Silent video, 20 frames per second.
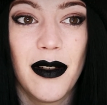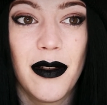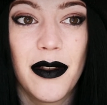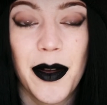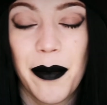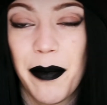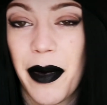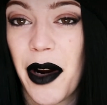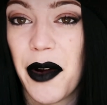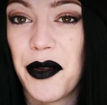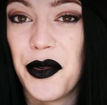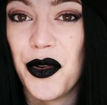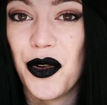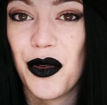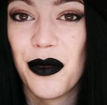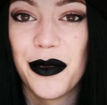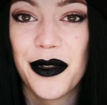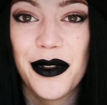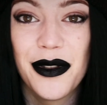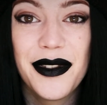the
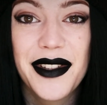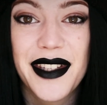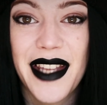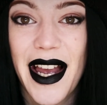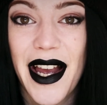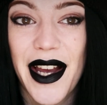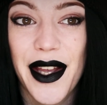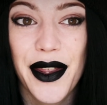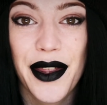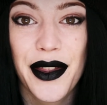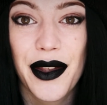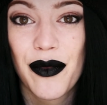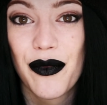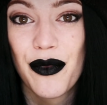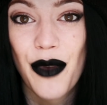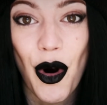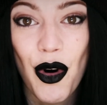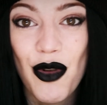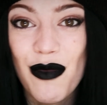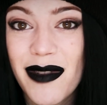paranormal, death,
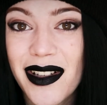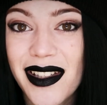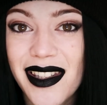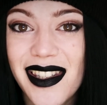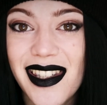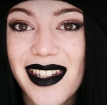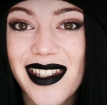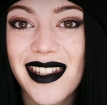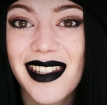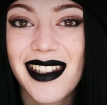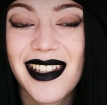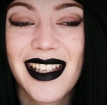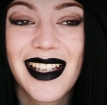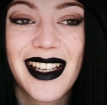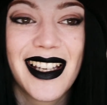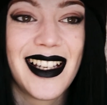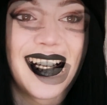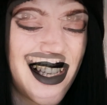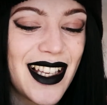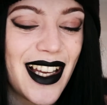romance.
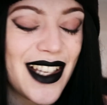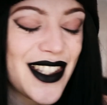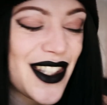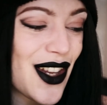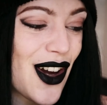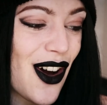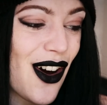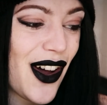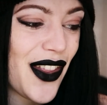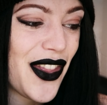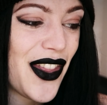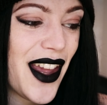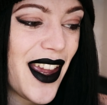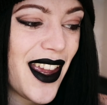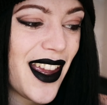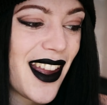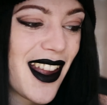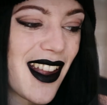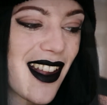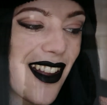So I
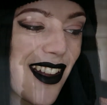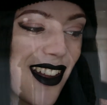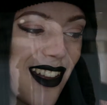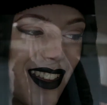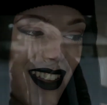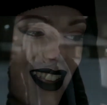think